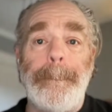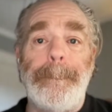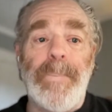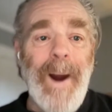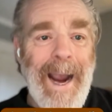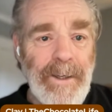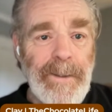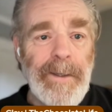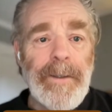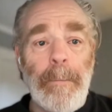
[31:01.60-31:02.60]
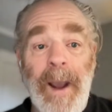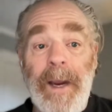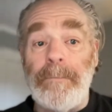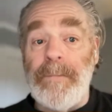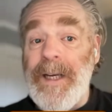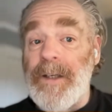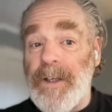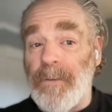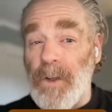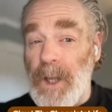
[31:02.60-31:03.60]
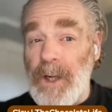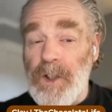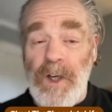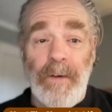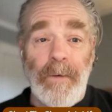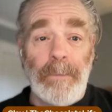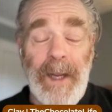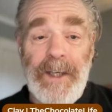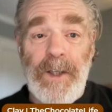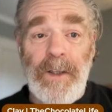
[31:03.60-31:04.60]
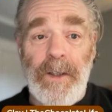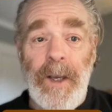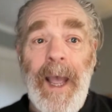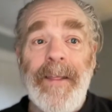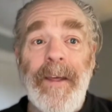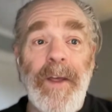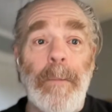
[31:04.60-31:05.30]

practices might mean different things in different places, that there